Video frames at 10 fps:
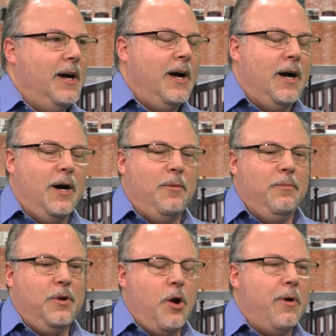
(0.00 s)

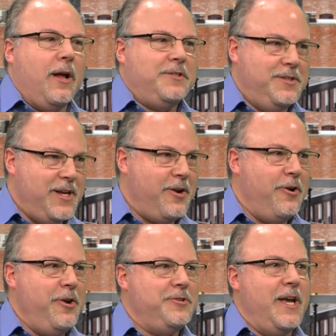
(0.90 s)
going out to
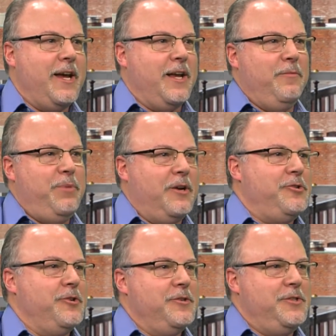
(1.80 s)
dinner, you're taking
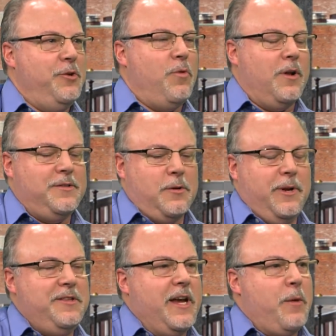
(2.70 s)
pictures, you want
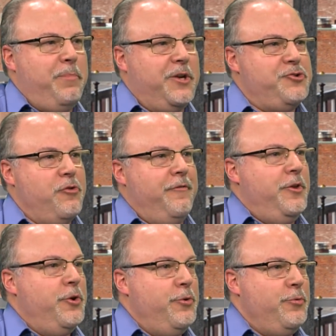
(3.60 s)
somebody to take a picture
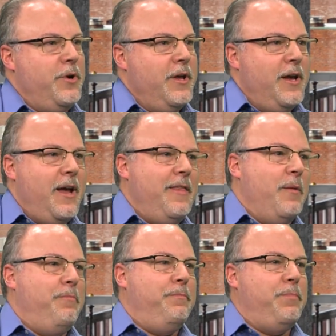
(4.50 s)
of you and
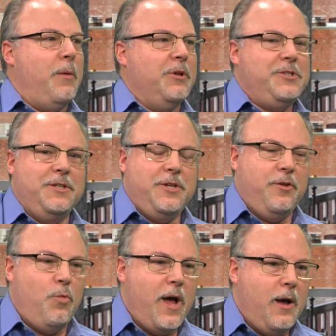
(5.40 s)
then publish it to
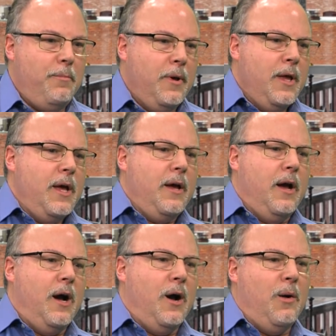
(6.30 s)
the web.
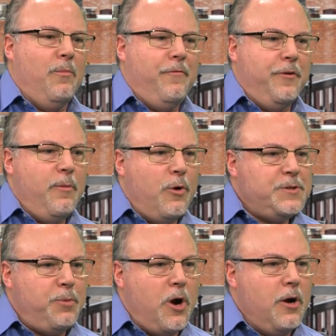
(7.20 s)
For the
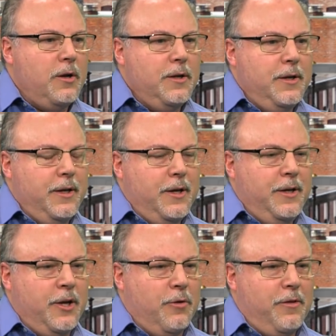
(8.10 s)
most part,
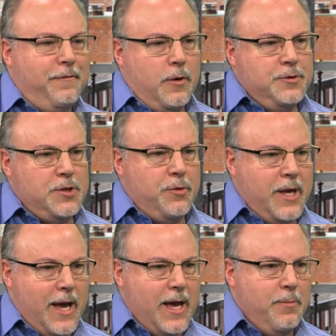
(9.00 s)
the phone's
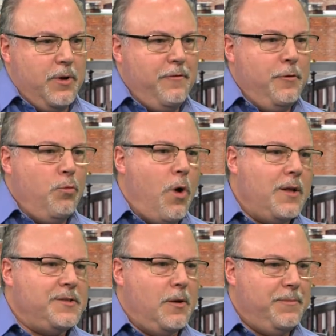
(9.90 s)
okay, but if you
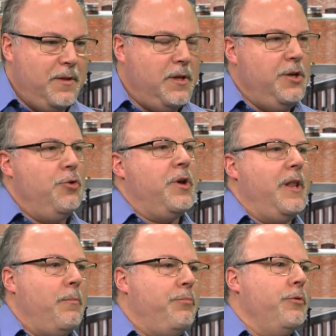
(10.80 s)
want something that you
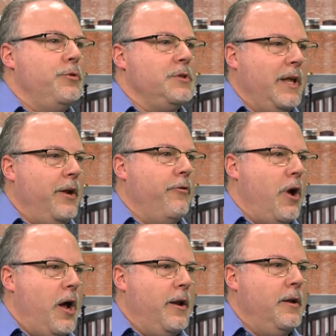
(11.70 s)
could then produce later
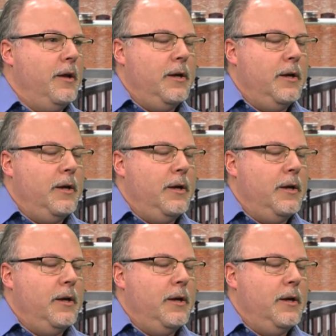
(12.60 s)
on,